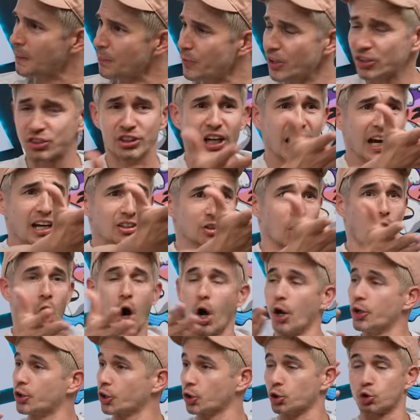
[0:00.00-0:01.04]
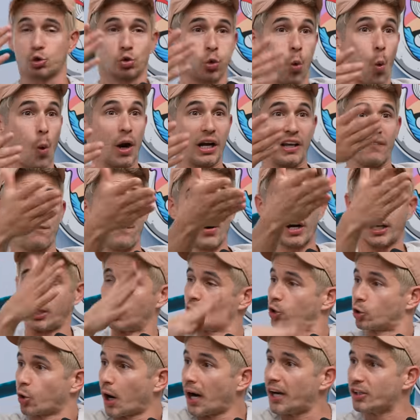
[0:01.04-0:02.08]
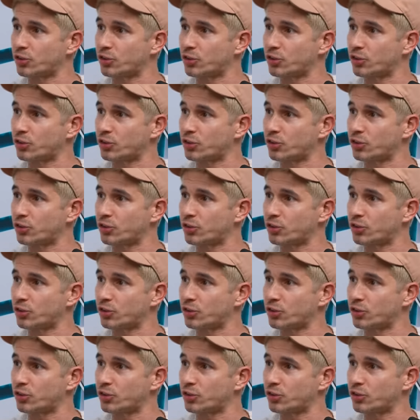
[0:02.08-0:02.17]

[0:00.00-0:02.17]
This guy has 120 fucking credit